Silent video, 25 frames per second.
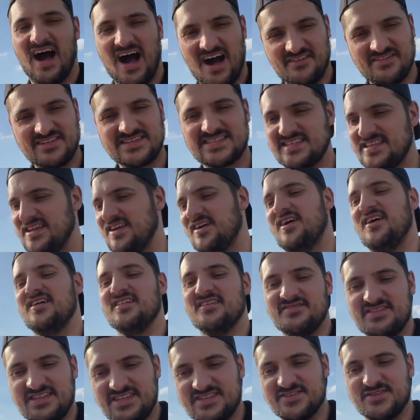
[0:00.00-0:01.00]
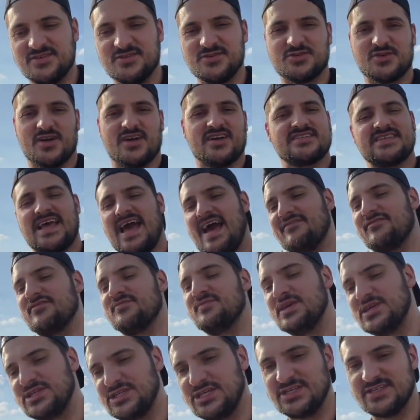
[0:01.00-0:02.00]
Obviously all of these new trucks have
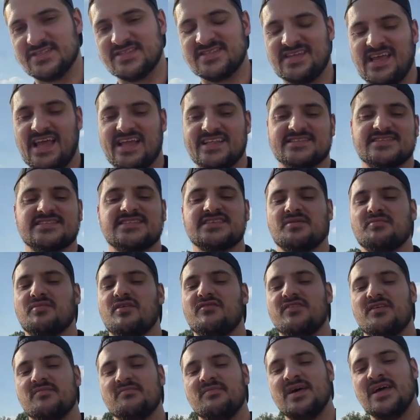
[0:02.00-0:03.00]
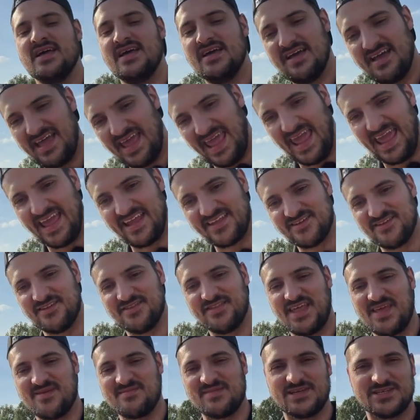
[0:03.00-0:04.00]
emissions and some of them handle
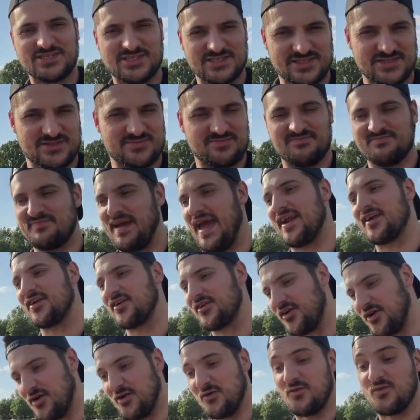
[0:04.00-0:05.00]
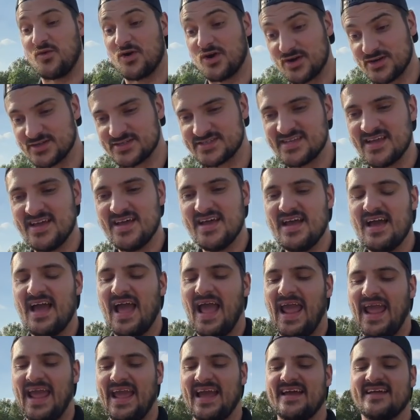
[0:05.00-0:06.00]
the emissions better or worse.
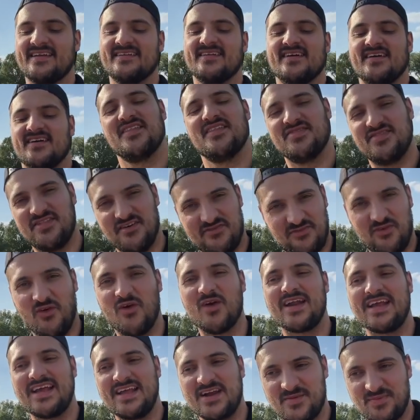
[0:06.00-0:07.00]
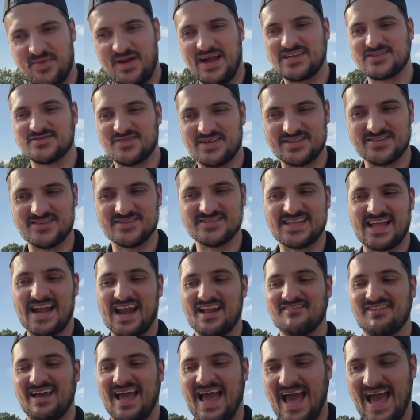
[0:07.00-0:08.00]
And the Ford Enterprise rentals that
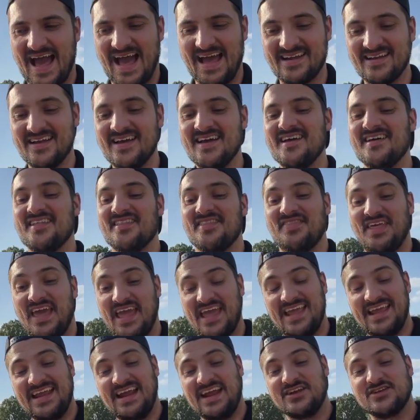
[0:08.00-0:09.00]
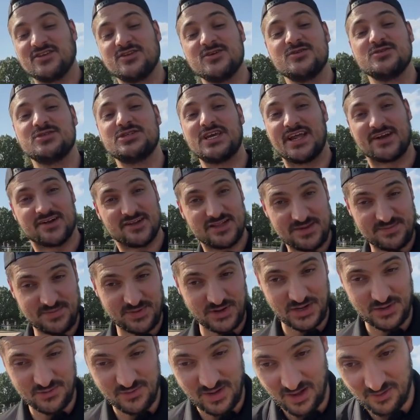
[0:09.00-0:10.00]
I've had, they do generally
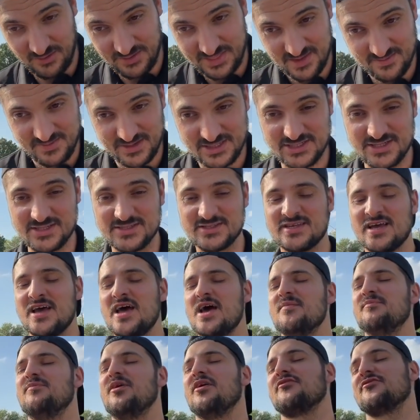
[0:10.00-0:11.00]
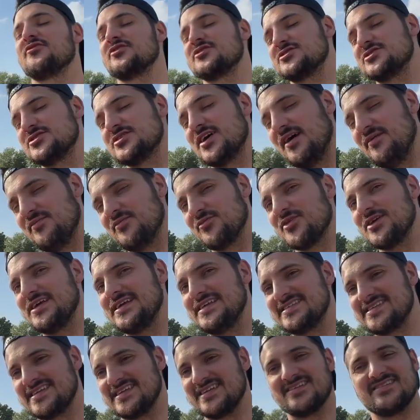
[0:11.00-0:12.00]
pretty well with emissions, but for some
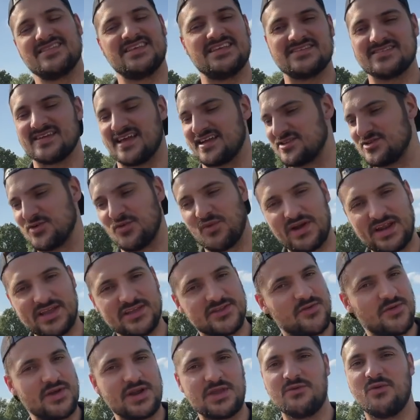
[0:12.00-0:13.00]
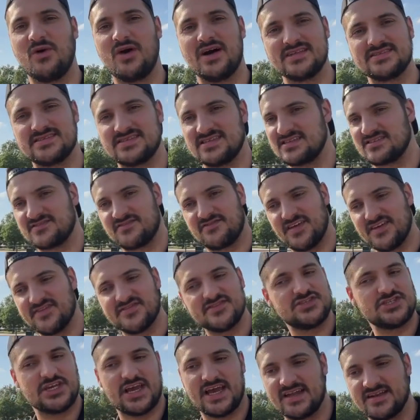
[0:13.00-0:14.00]
reason, these like 2021s, these fifth
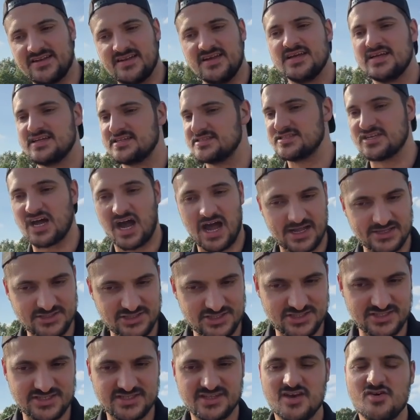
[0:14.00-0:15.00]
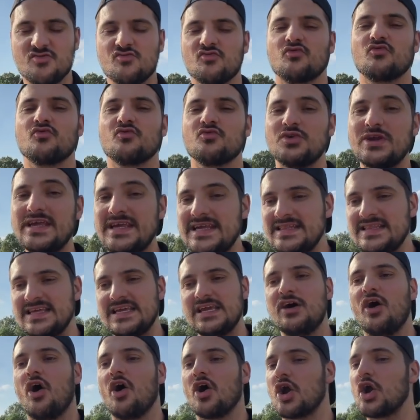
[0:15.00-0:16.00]
gen Dodges
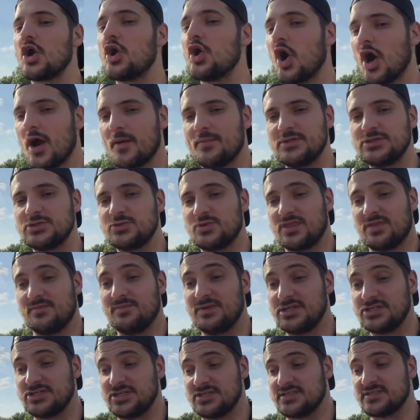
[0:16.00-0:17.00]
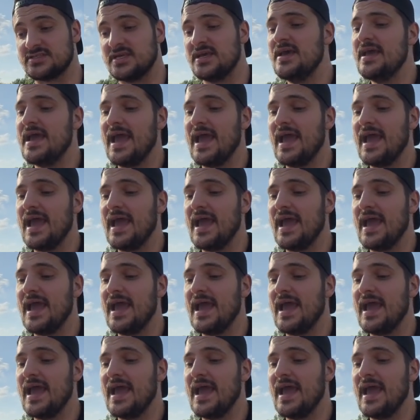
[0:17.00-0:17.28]
really are garbage with emissions.